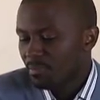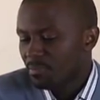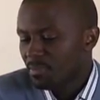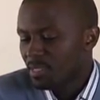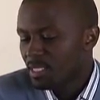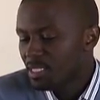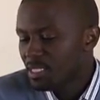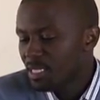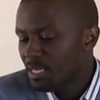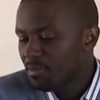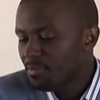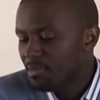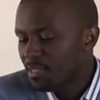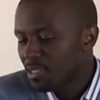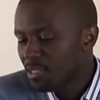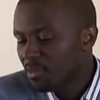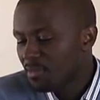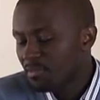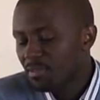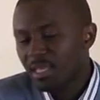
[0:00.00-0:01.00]
the
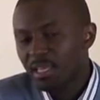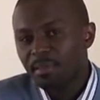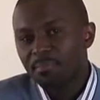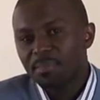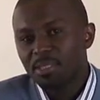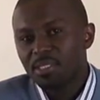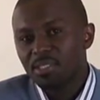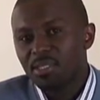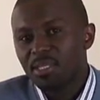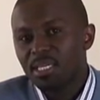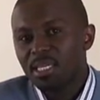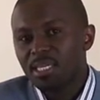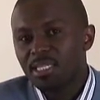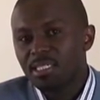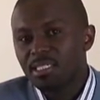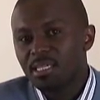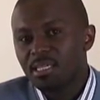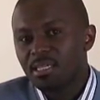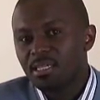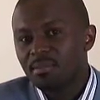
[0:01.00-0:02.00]
safety of the particular
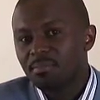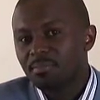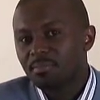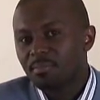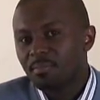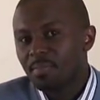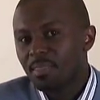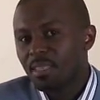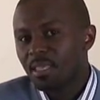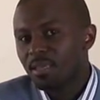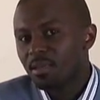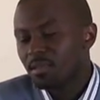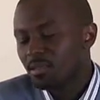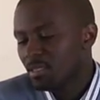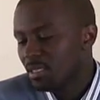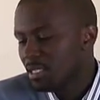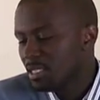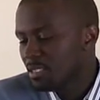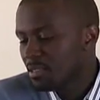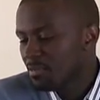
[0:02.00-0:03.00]

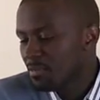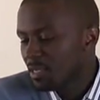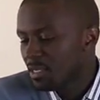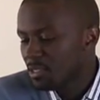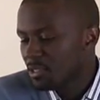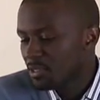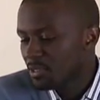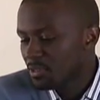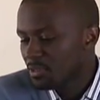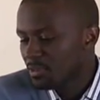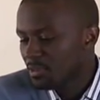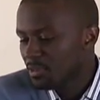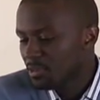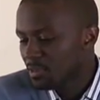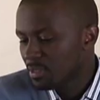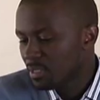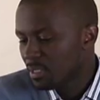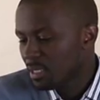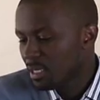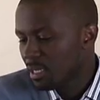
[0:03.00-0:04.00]
intervention
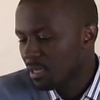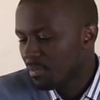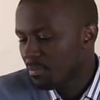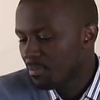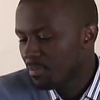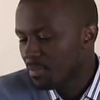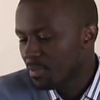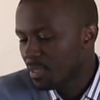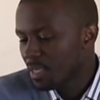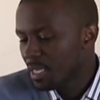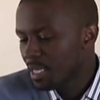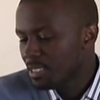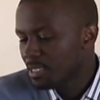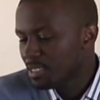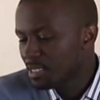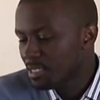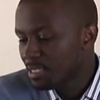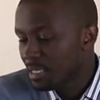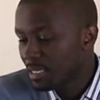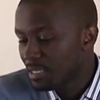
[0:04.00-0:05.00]
is
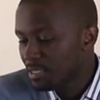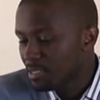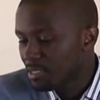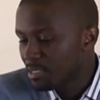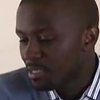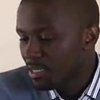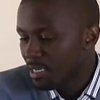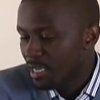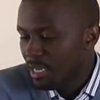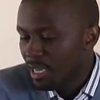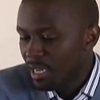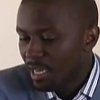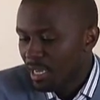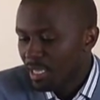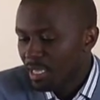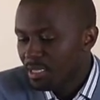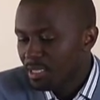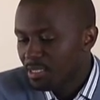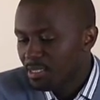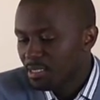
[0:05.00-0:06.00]
assessed,
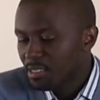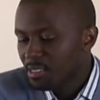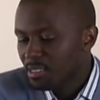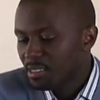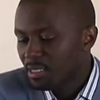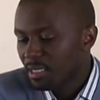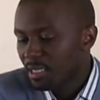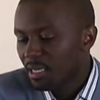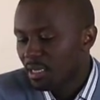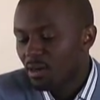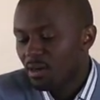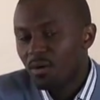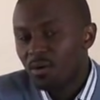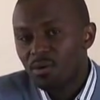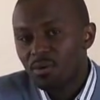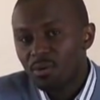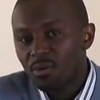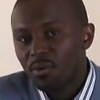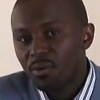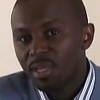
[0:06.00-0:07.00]
and this is
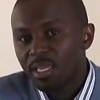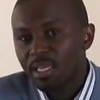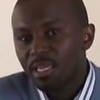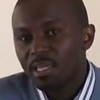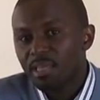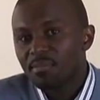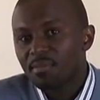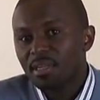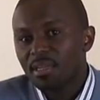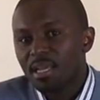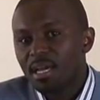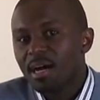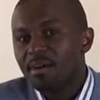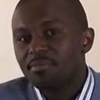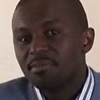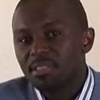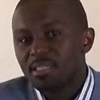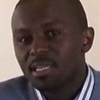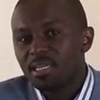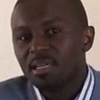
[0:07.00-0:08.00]
ongoing even
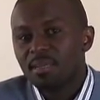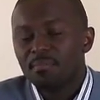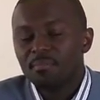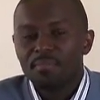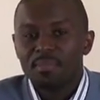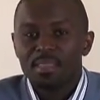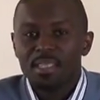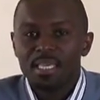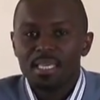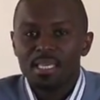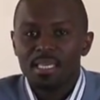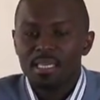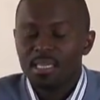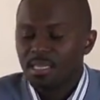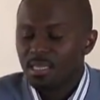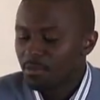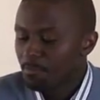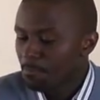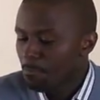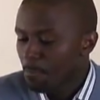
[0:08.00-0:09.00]
after
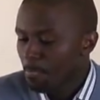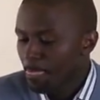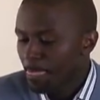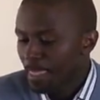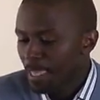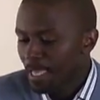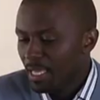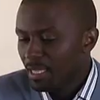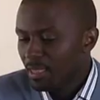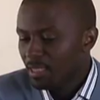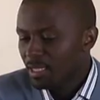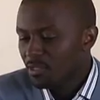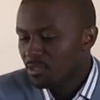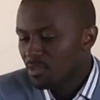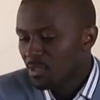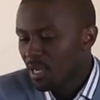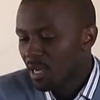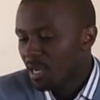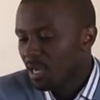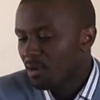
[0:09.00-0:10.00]
the
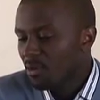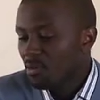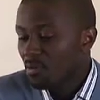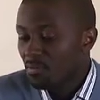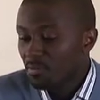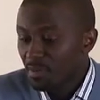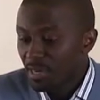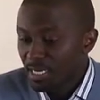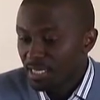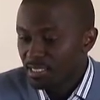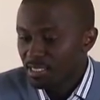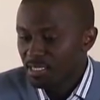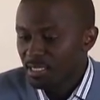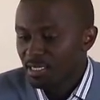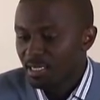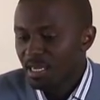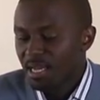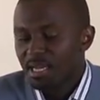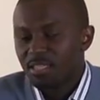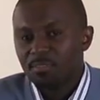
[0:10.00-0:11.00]
drug or
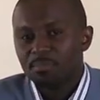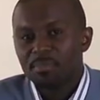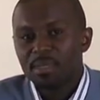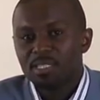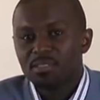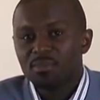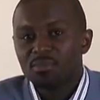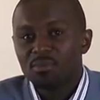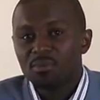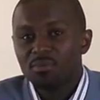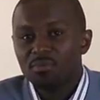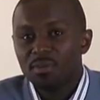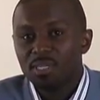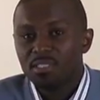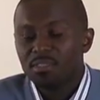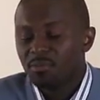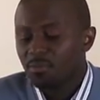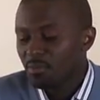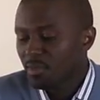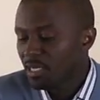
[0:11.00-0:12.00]
vaccine has passed through phase
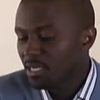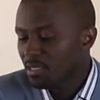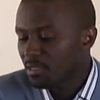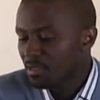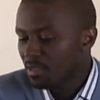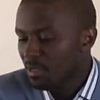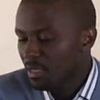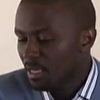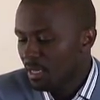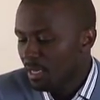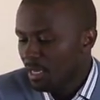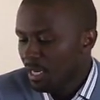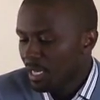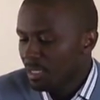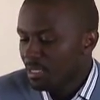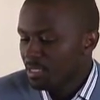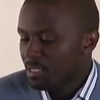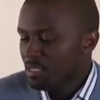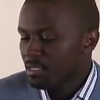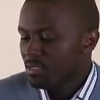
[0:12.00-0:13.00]
3. And
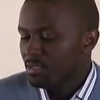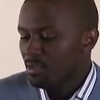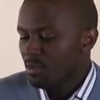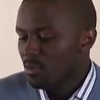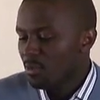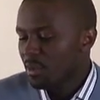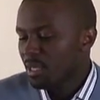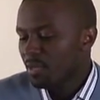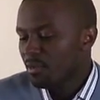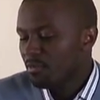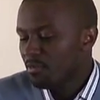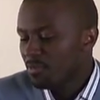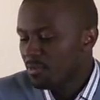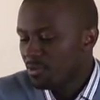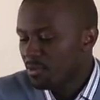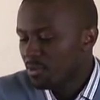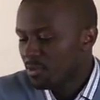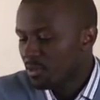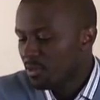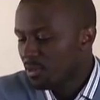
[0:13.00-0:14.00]
this is looking
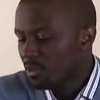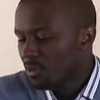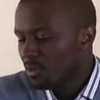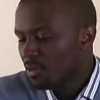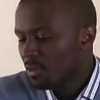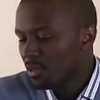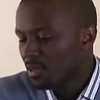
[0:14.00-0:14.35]
for